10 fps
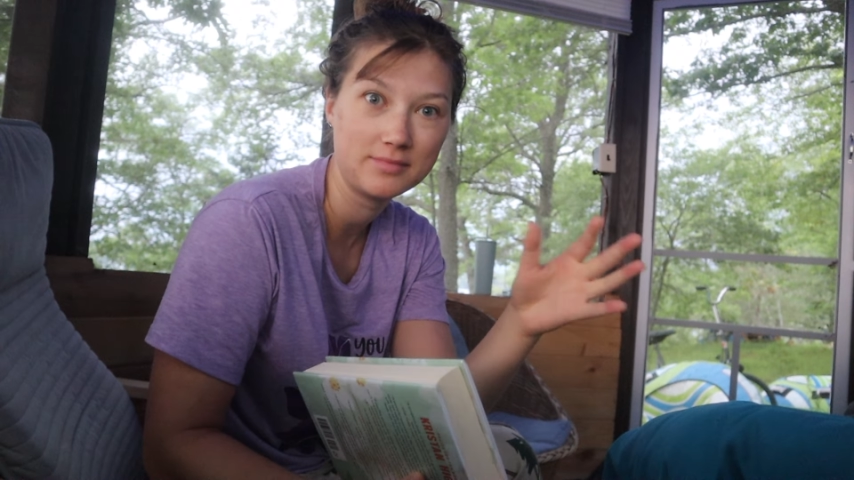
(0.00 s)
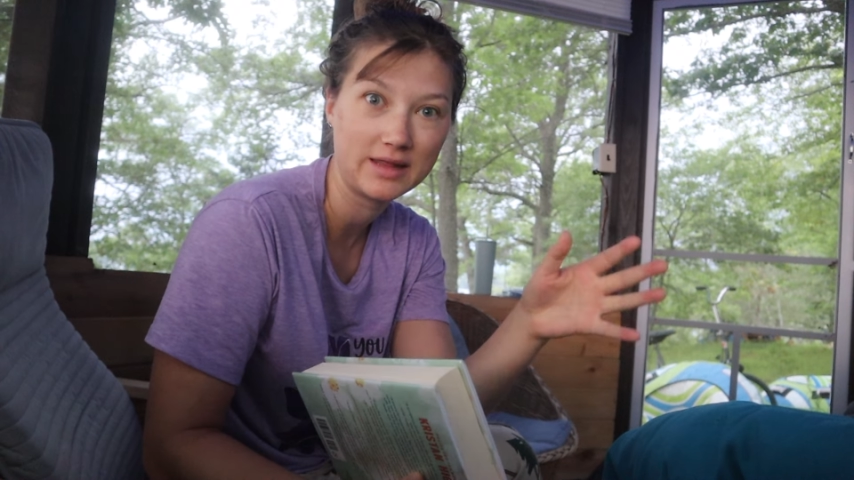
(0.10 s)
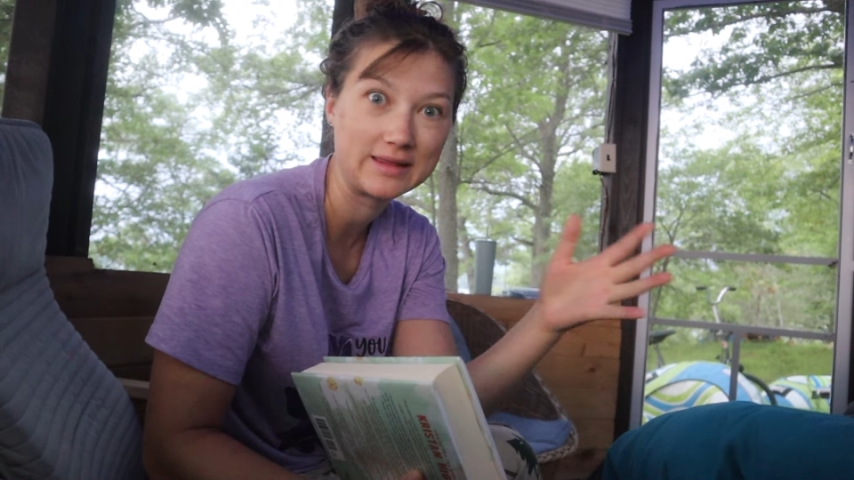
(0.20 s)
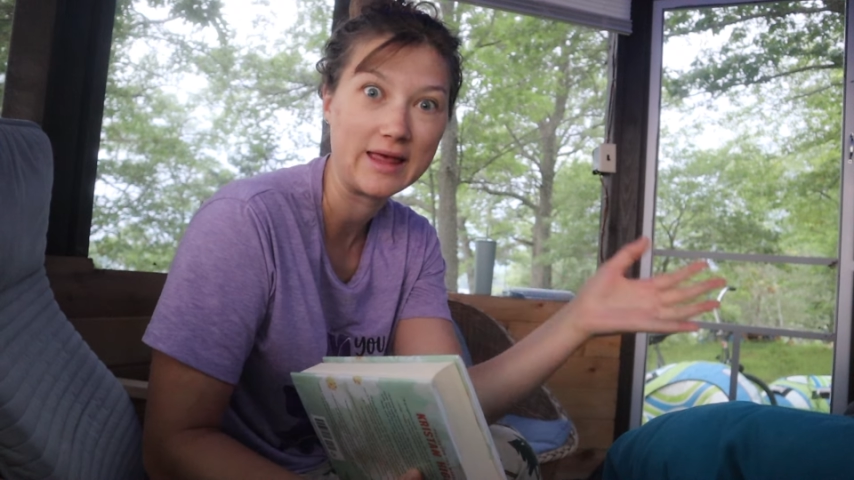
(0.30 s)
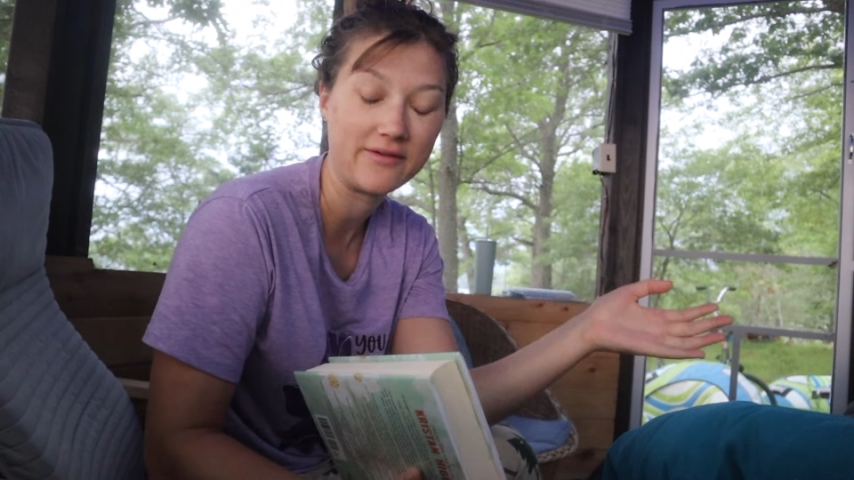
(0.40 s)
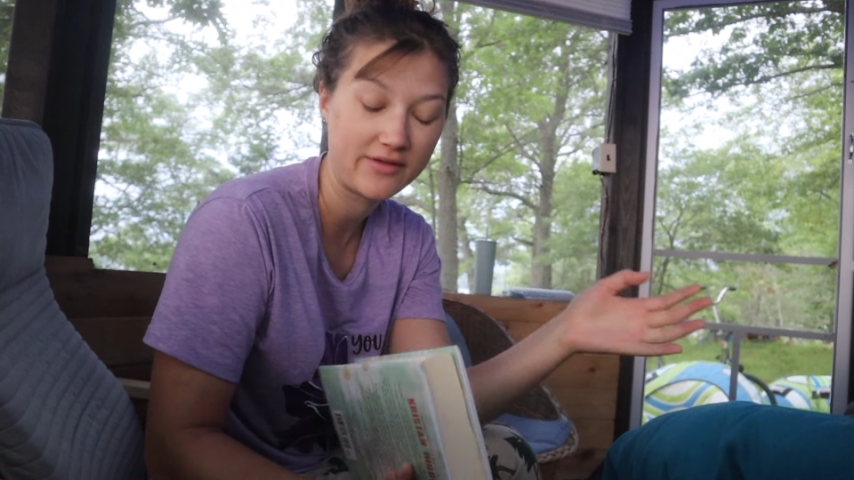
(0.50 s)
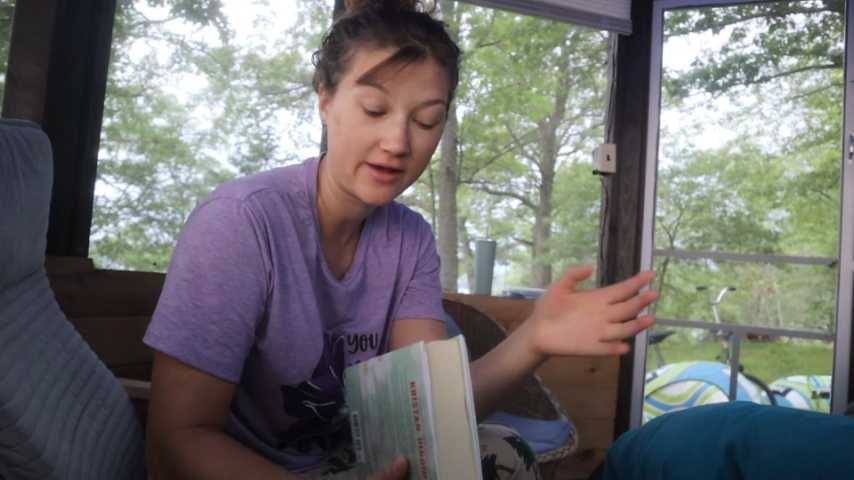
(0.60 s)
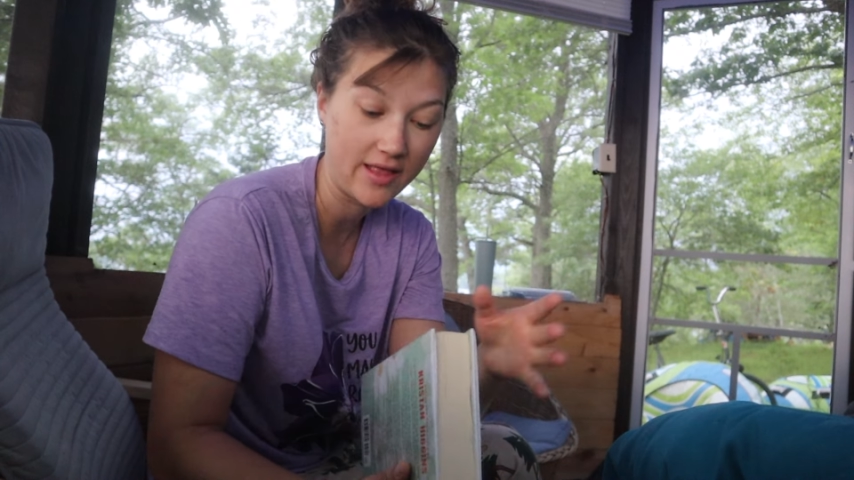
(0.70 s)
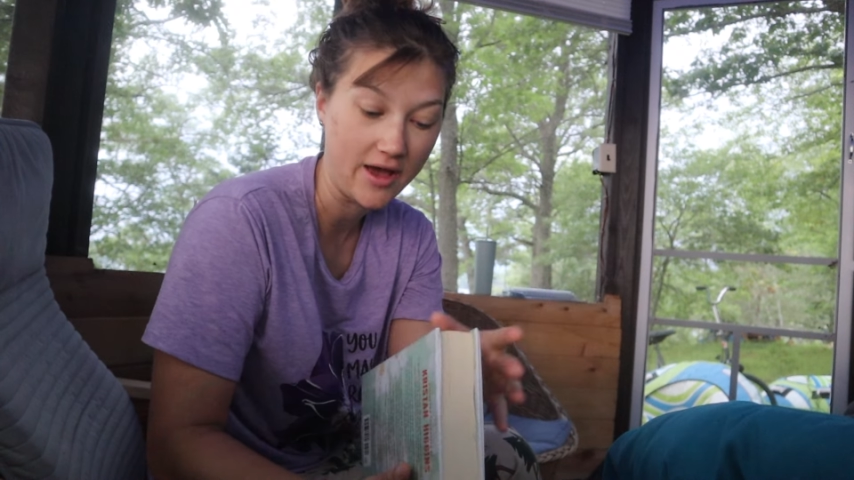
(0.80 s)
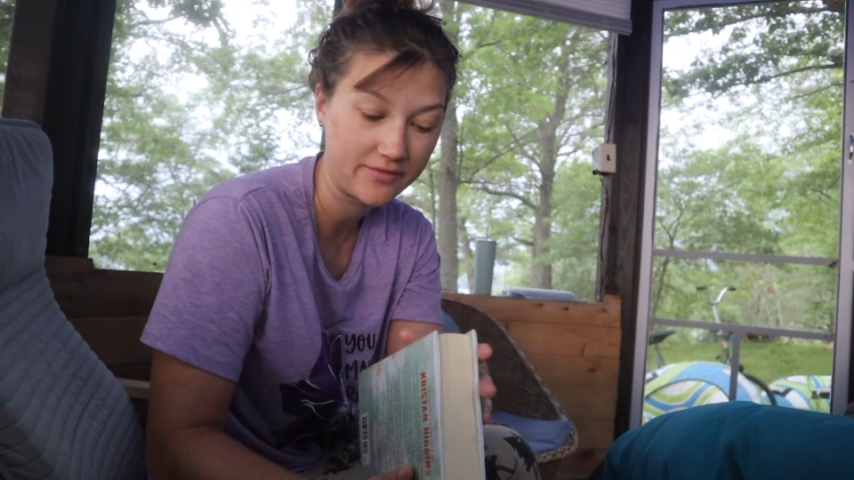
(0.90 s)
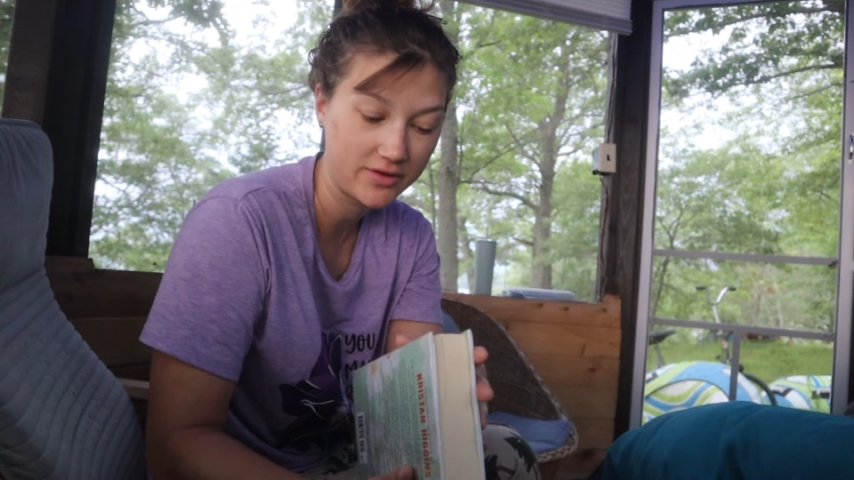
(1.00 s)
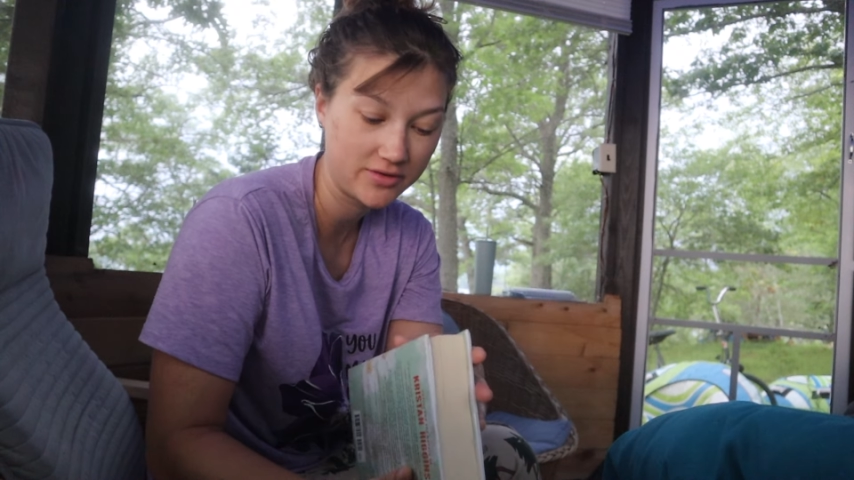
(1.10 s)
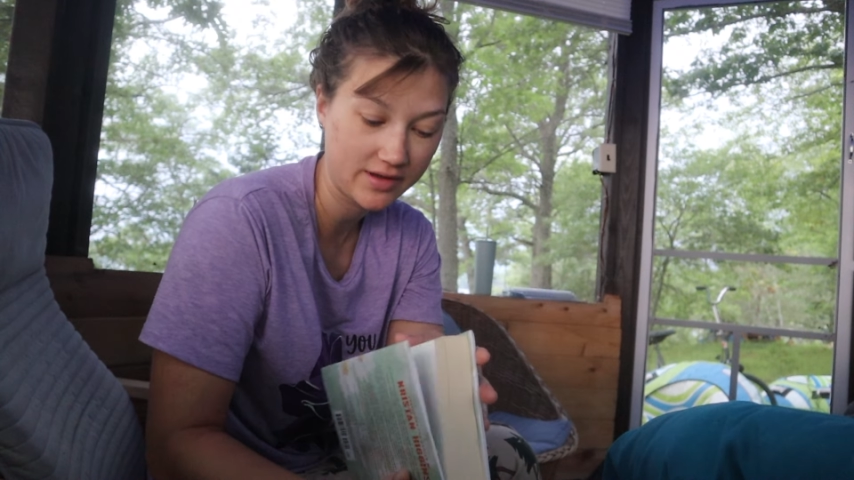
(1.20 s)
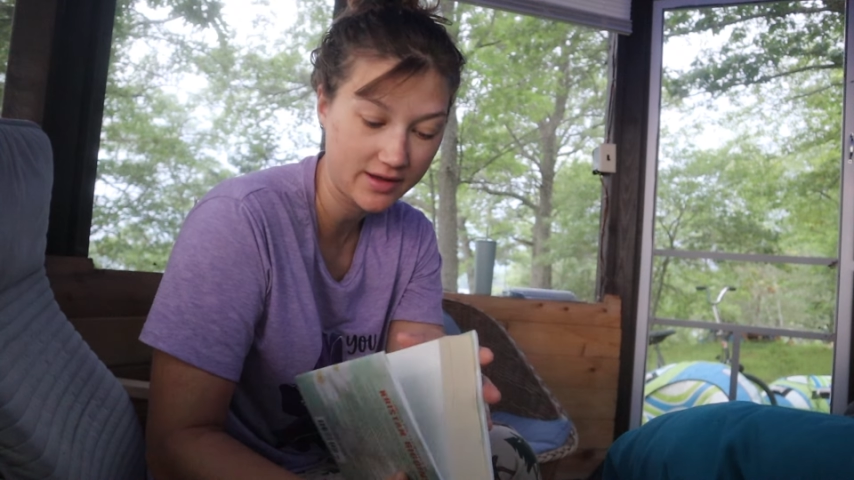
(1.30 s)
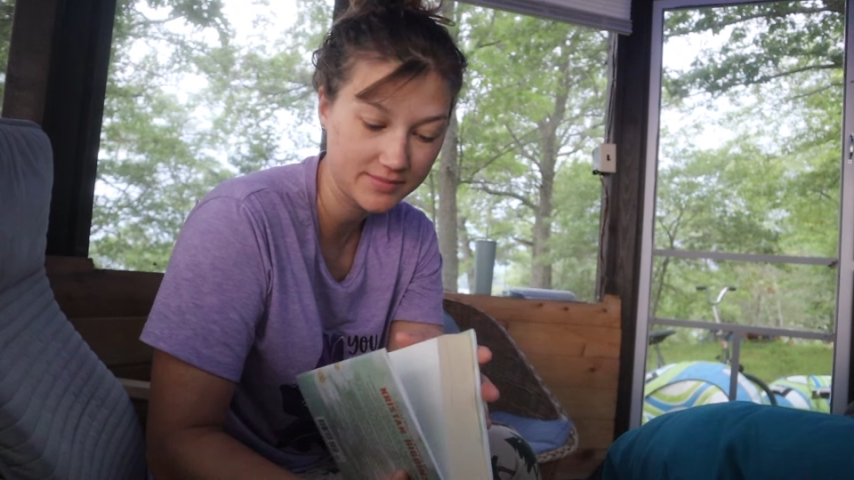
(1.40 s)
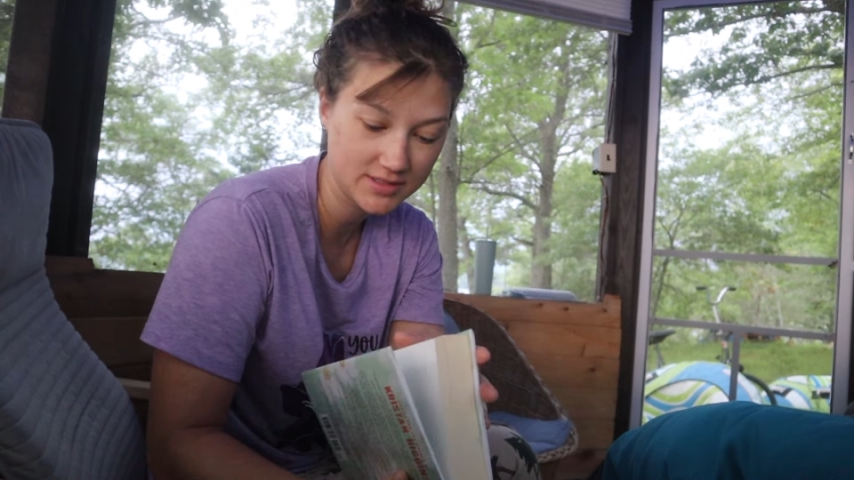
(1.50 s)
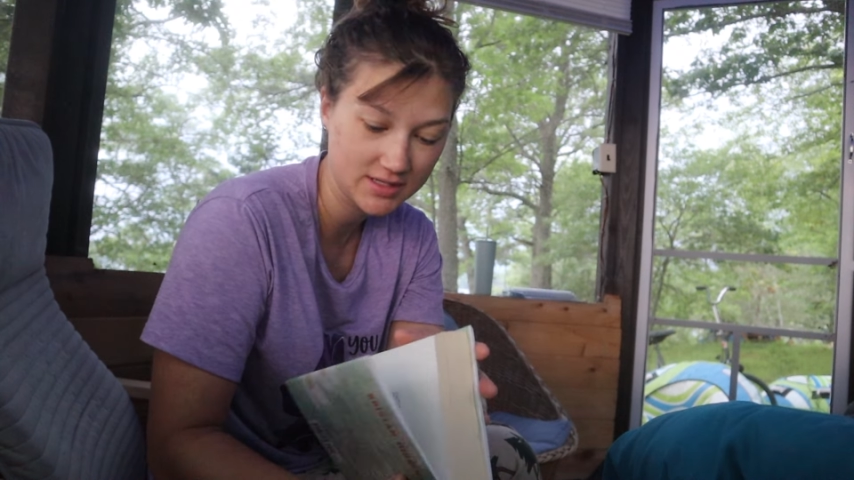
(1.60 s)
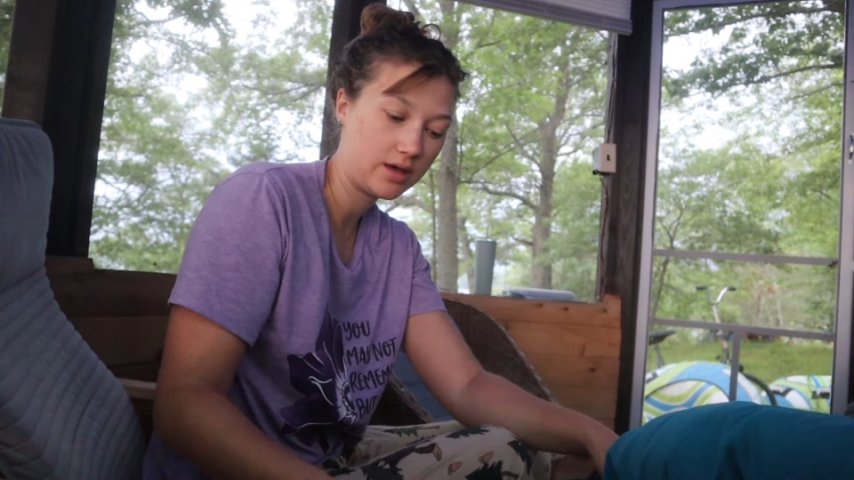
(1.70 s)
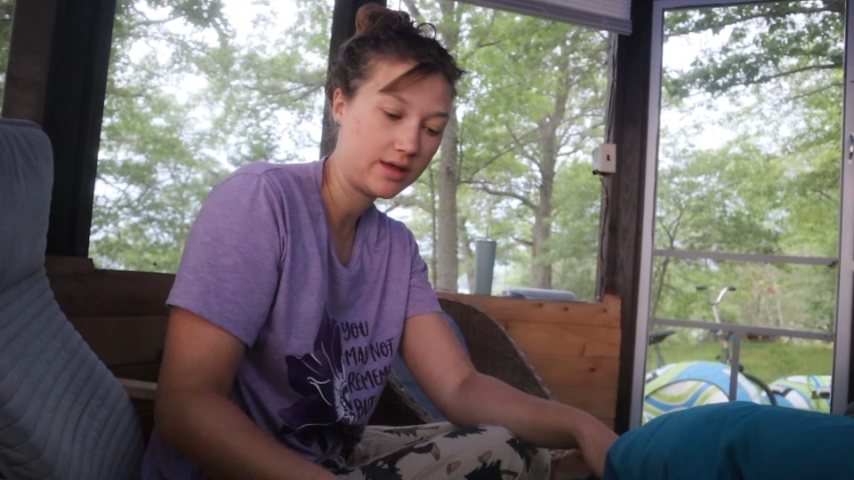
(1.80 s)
like, laughed out loud a few times.